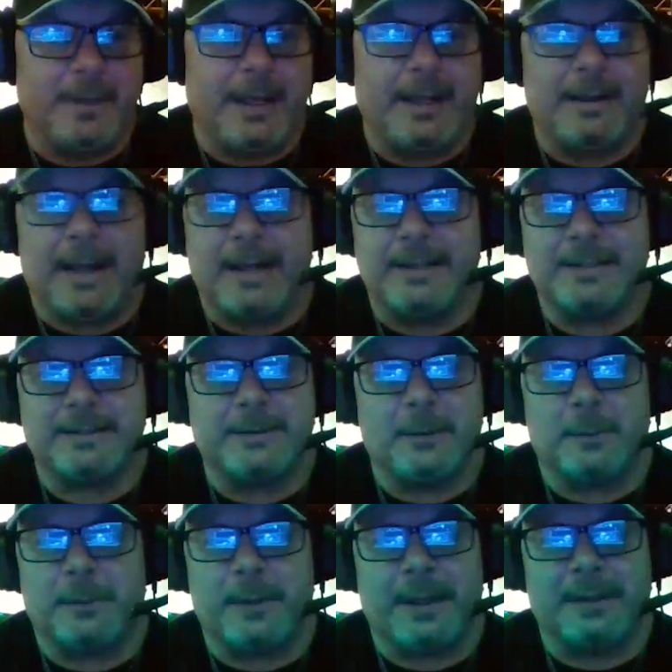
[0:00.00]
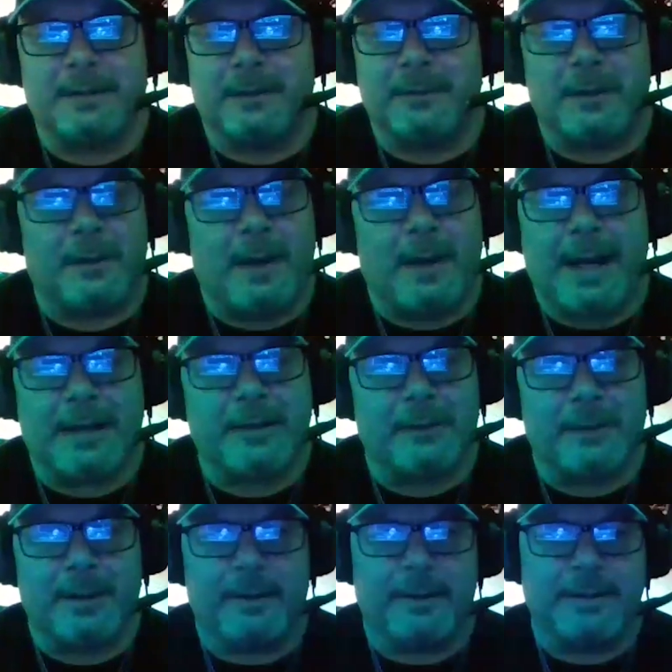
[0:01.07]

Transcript: that I just don't think that they're accurate.